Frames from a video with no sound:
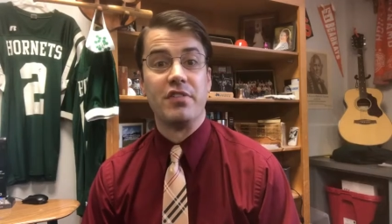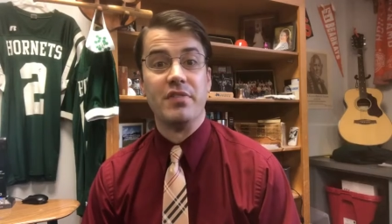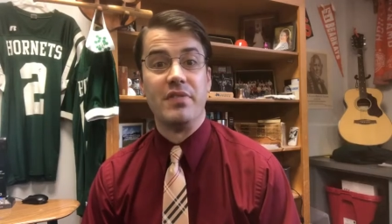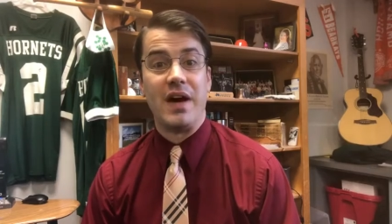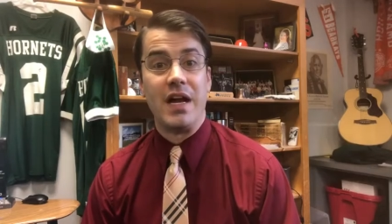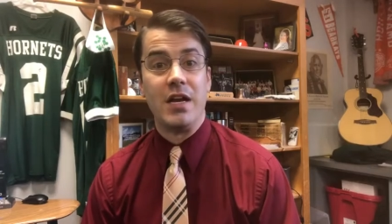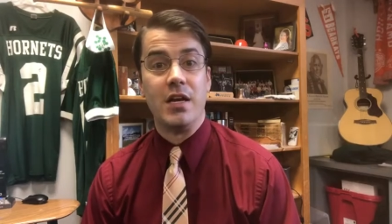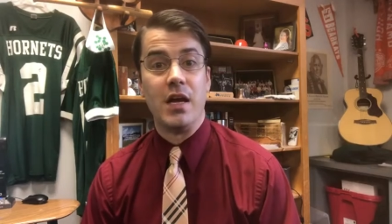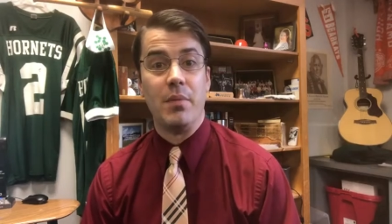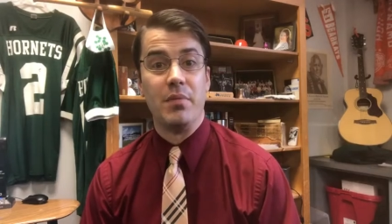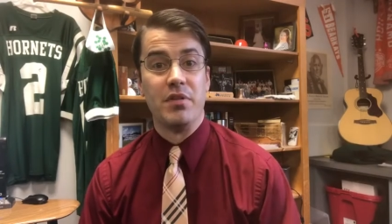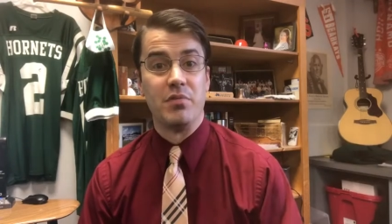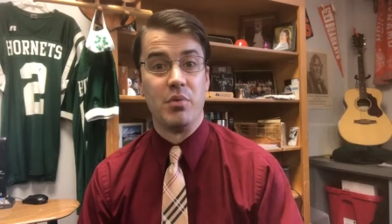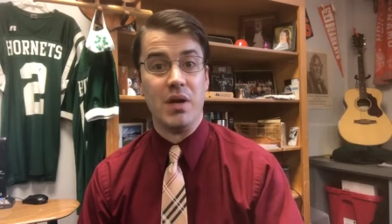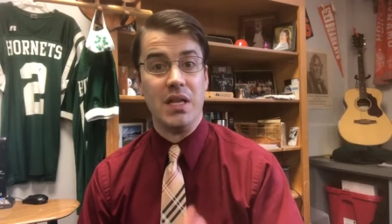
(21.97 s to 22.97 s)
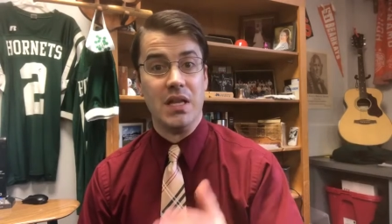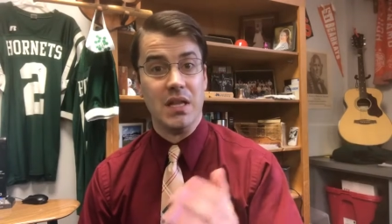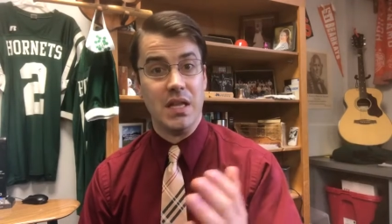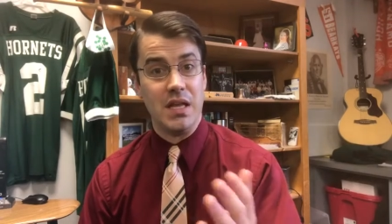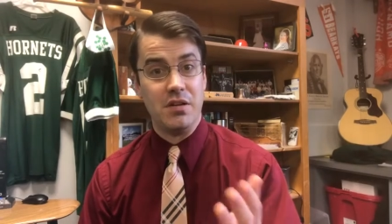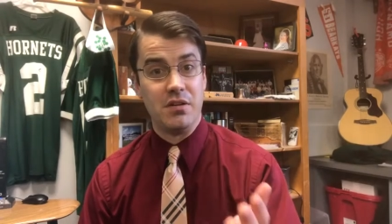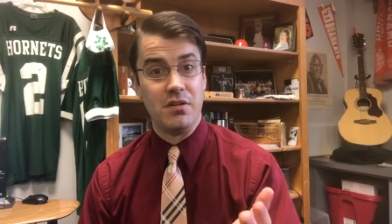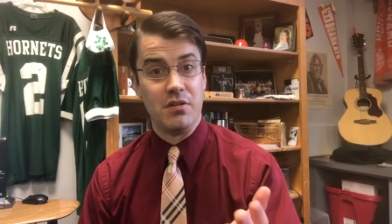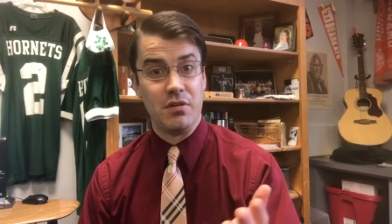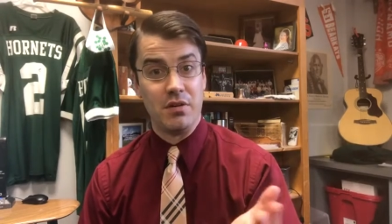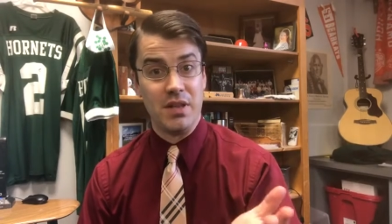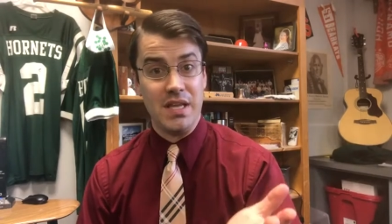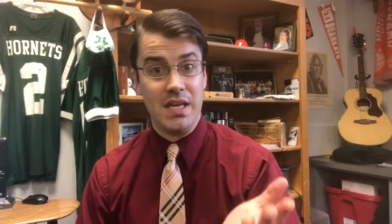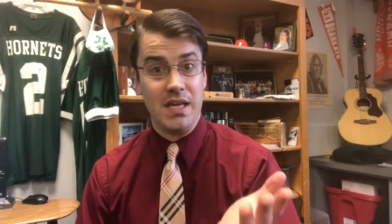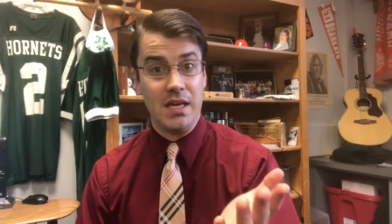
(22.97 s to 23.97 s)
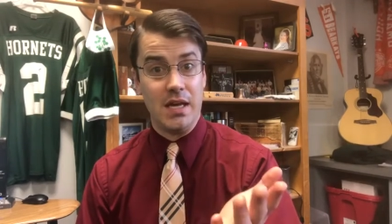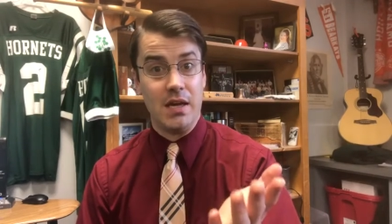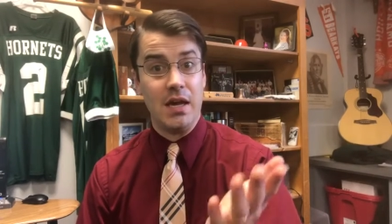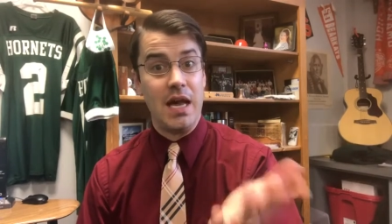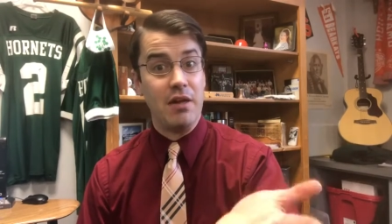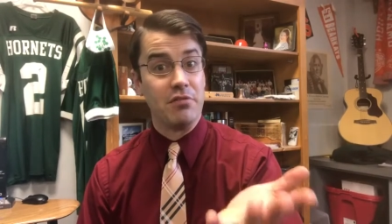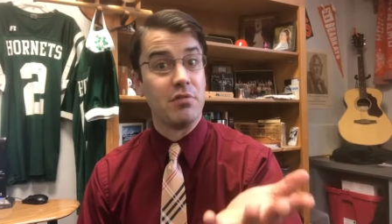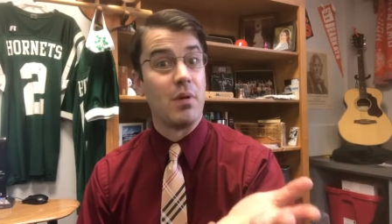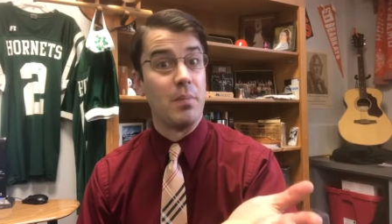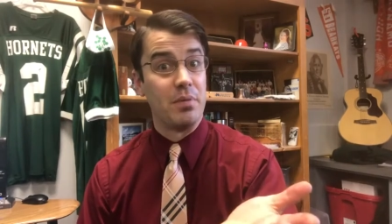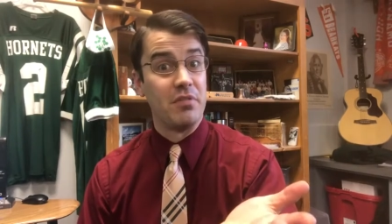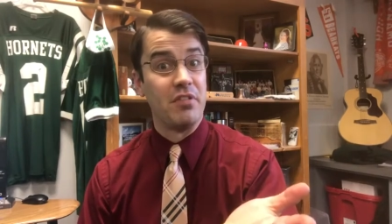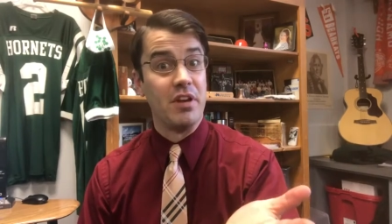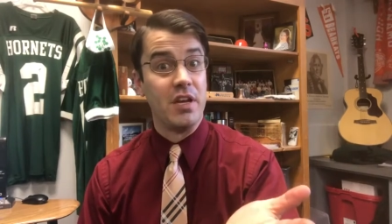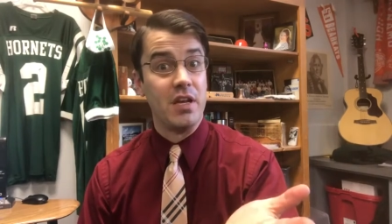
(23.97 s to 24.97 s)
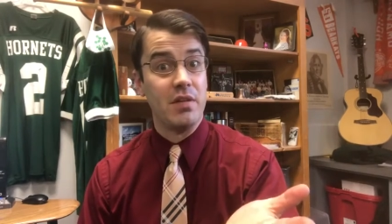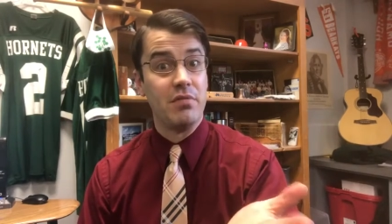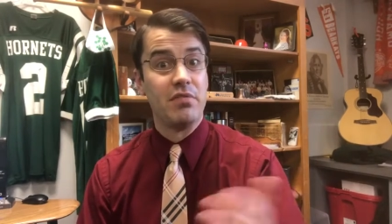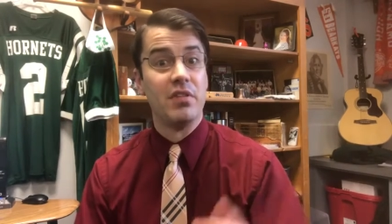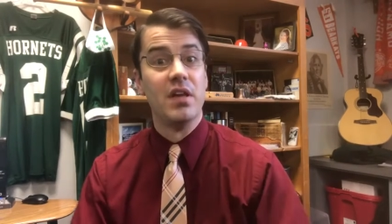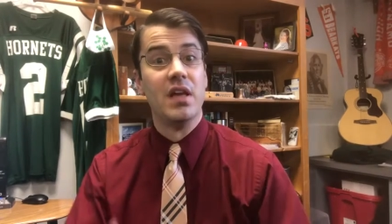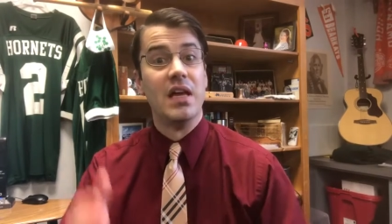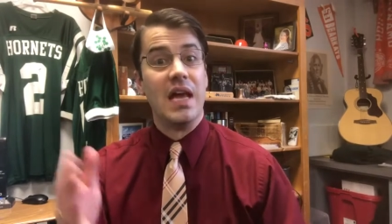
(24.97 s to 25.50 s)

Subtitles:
divided up between the House of Representatives